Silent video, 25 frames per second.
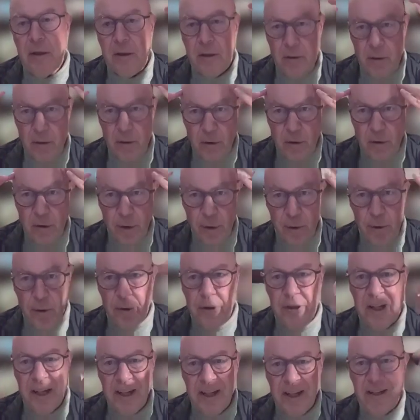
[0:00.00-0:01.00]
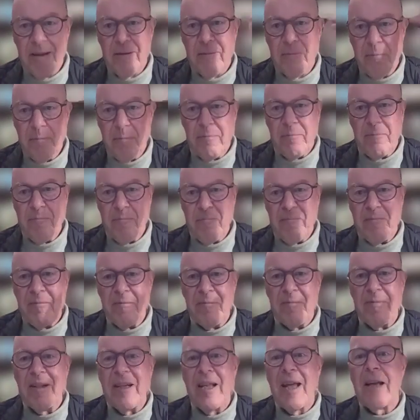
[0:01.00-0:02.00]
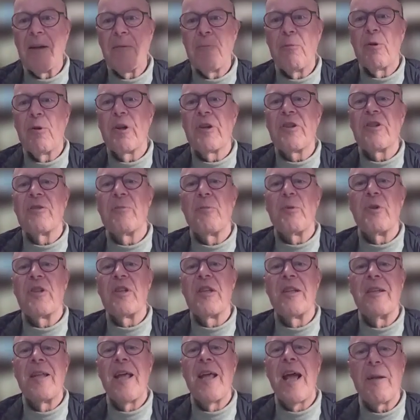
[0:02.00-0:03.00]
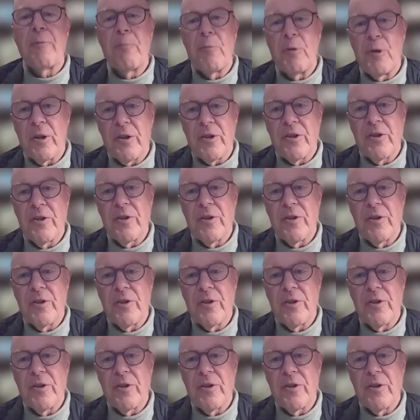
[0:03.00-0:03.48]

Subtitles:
thought in networks within networks.